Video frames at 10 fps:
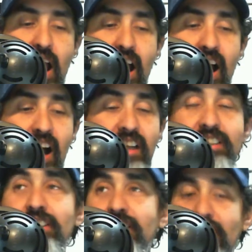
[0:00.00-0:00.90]
I
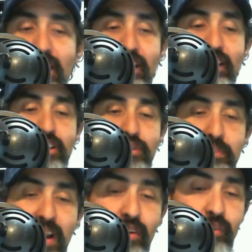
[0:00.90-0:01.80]
see this
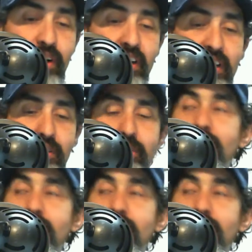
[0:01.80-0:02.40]
mare running